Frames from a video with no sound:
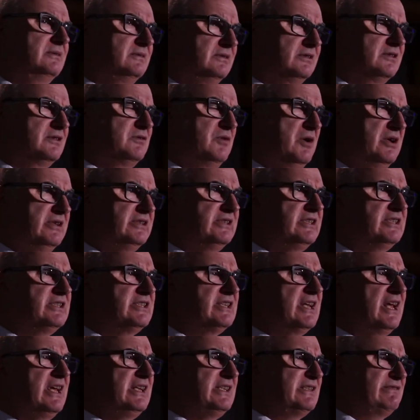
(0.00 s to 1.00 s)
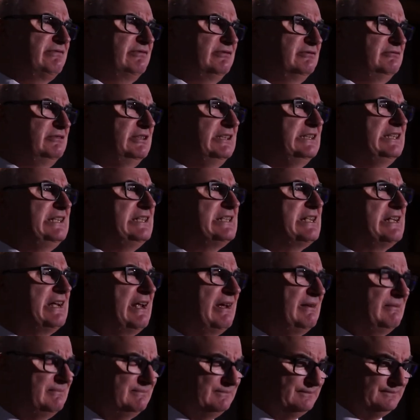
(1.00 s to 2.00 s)
It's quite distasteful, really, isn't
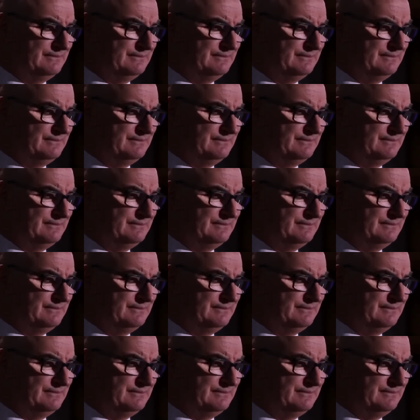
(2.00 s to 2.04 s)
it?